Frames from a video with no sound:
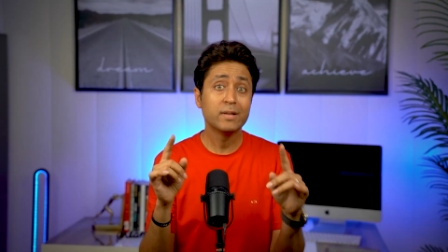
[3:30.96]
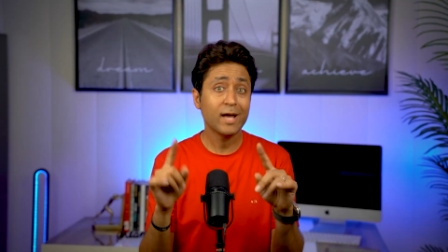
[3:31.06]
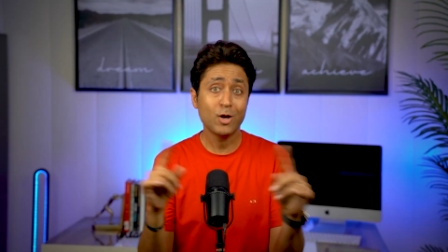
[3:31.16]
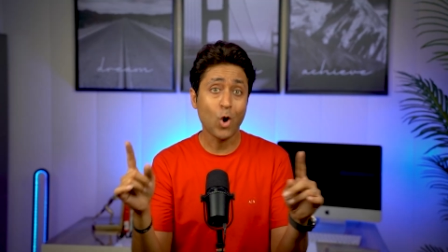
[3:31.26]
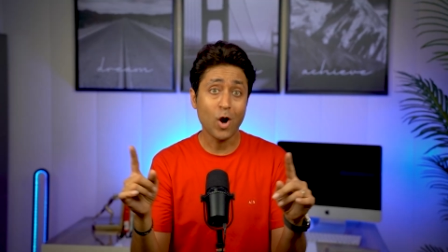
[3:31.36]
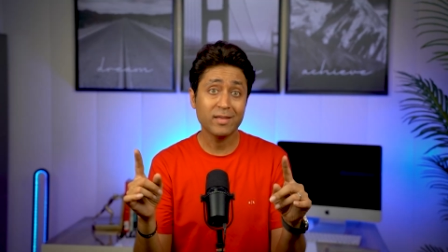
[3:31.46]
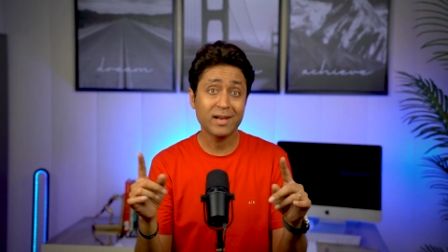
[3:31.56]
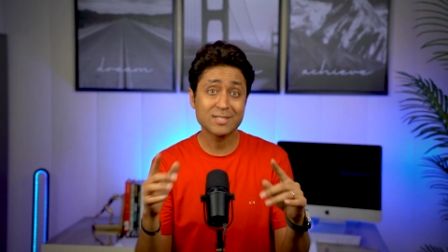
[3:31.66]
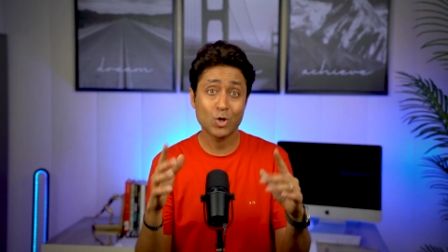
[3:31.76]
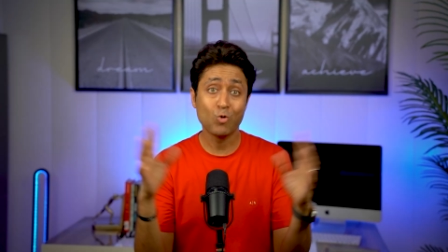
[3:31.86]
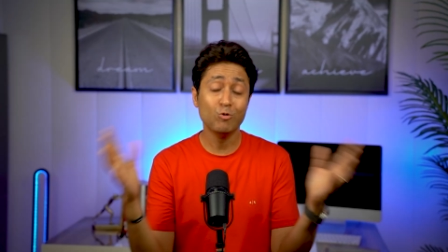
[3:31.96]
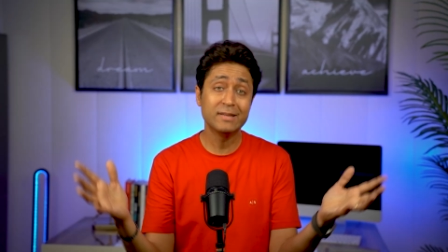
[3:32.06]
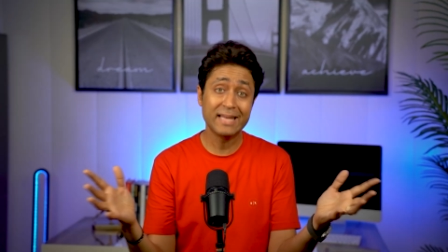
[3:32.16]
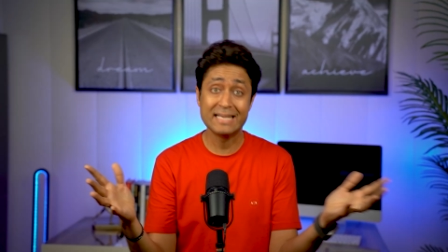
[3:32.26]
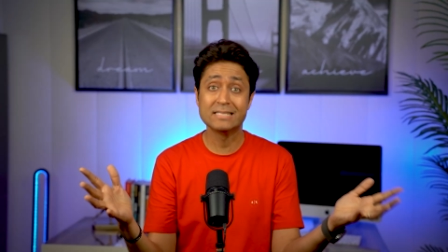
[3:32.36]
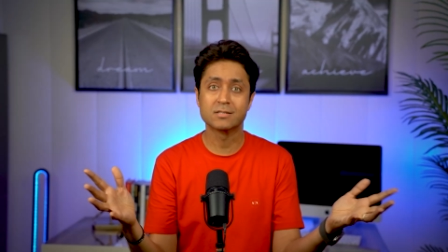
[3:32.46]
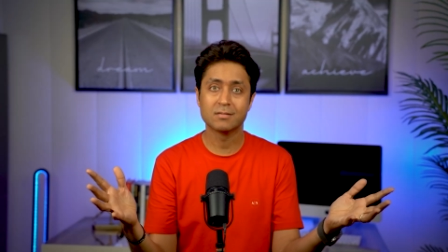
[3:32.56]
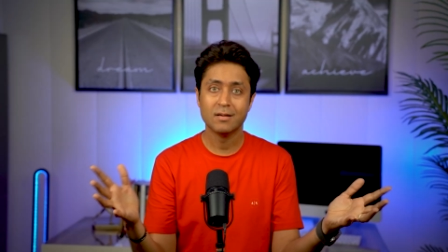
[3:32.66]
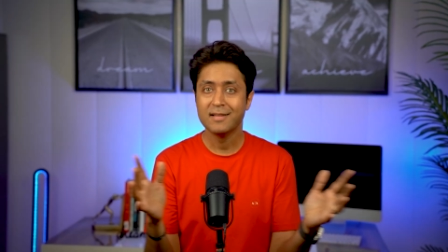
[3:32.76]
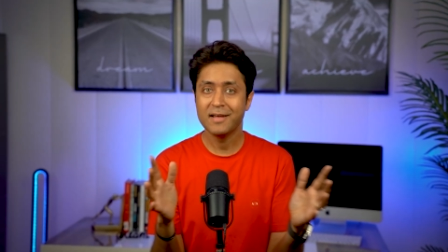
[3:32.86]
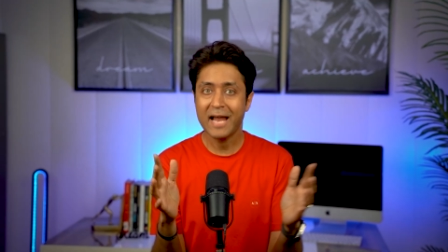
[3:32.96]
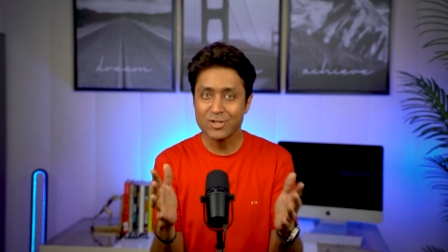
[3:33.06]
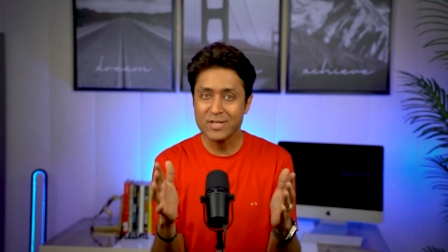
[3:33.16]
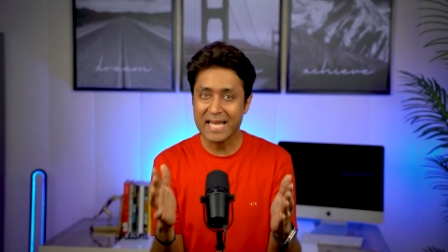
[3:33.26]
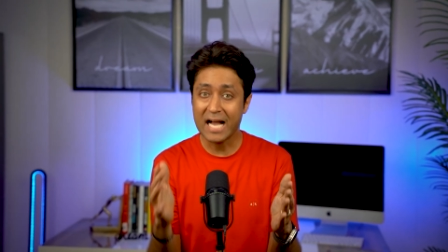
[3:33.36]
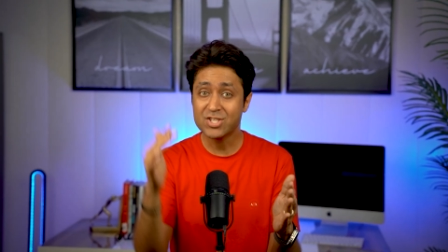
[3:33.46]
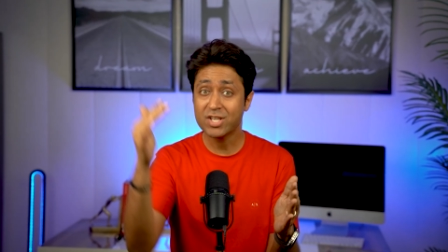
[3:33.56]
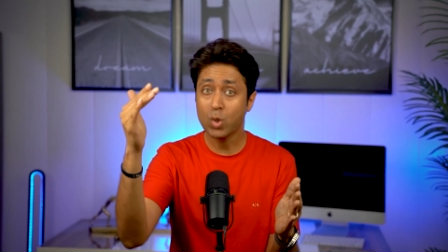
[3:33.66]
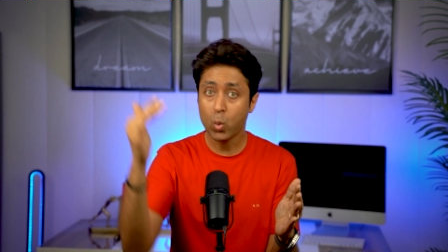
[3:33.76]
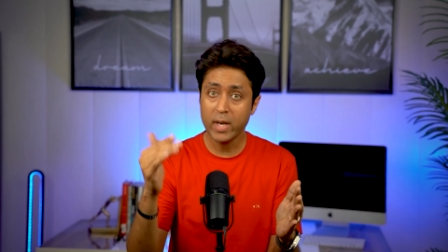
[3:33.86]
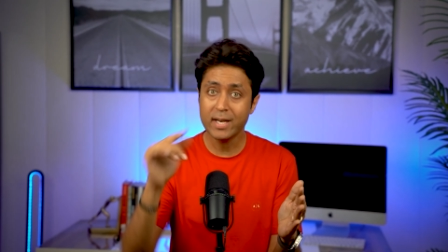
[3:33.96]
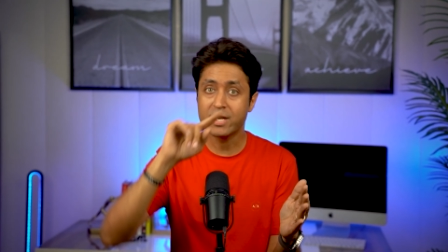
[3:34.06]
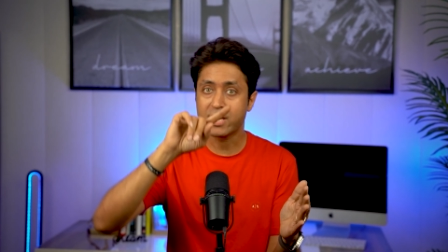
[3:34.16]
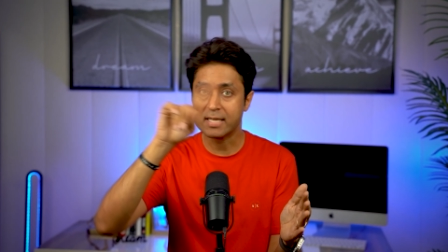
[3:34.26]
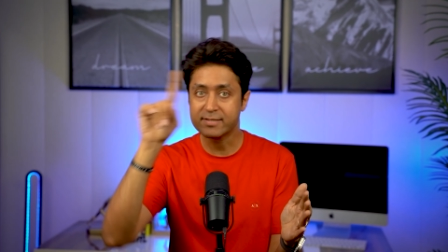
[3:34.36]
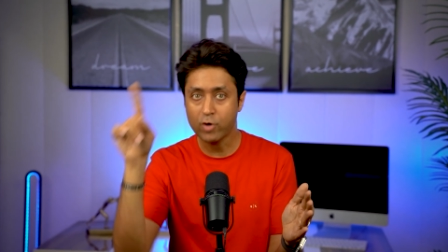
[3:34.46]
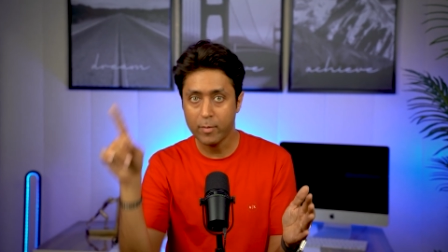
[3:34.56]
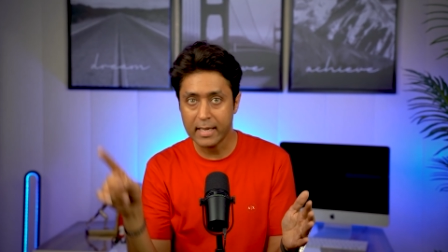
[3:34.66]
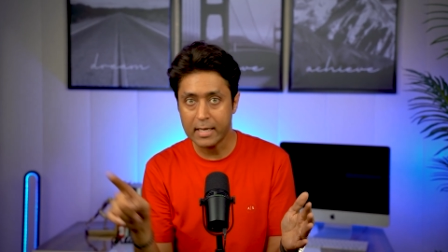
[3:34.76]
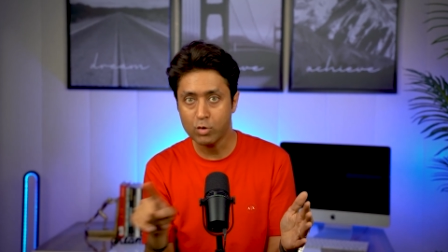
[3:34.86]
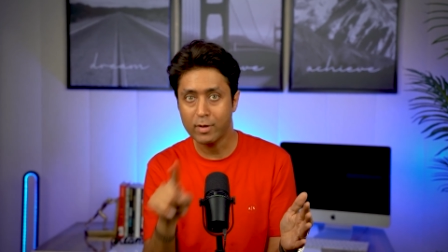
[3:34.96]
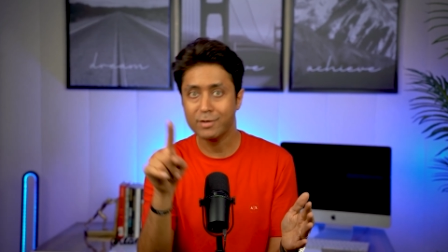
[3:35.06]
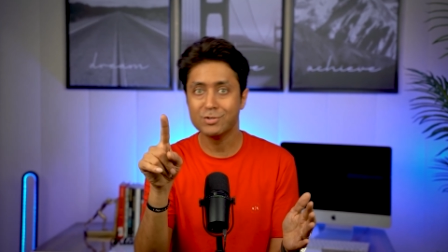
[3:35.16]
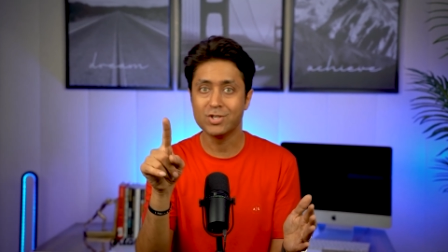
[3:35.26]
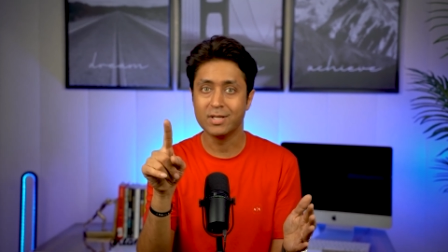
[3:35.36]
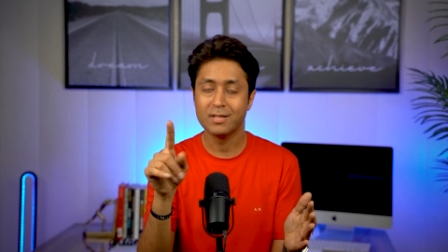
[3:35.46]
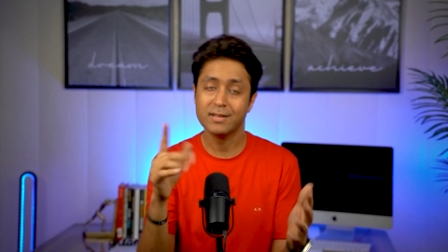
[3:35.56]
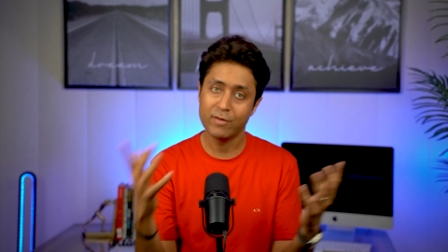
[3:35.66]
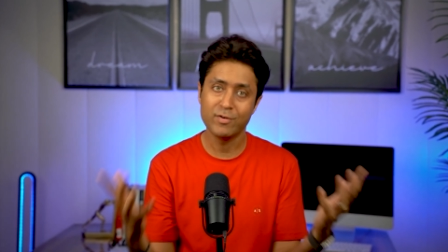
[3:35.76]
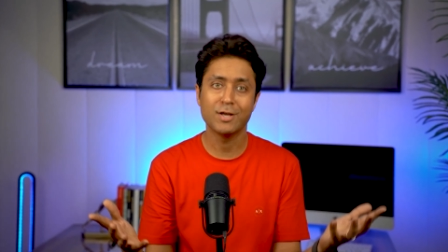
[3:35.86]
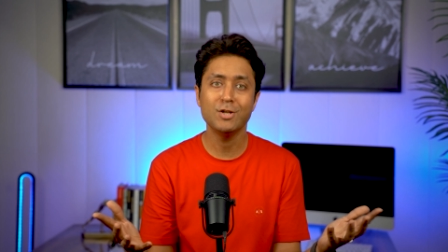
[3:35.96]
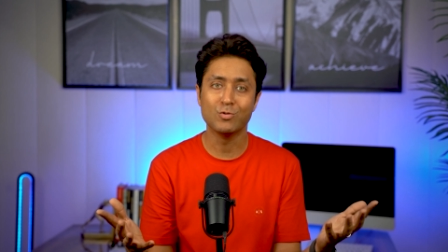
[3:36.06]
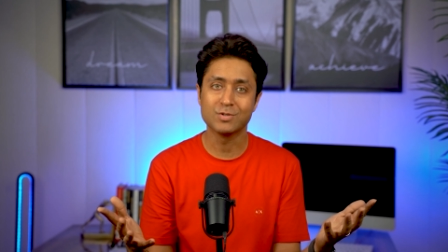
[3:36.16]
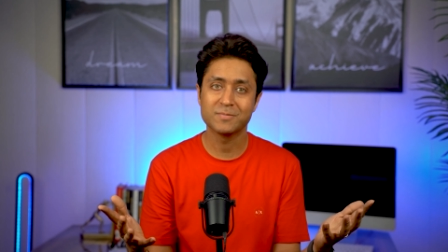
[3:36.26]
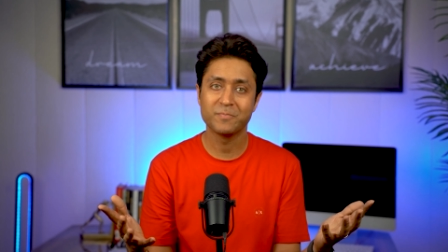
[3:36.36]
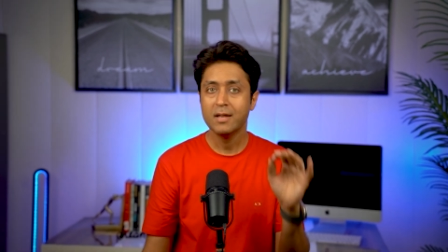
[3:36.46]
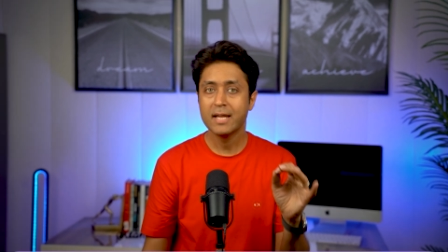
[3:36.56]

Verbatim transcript: well, they are not there as a cool things. They're actually catching the wind and transforming into energy that we can use.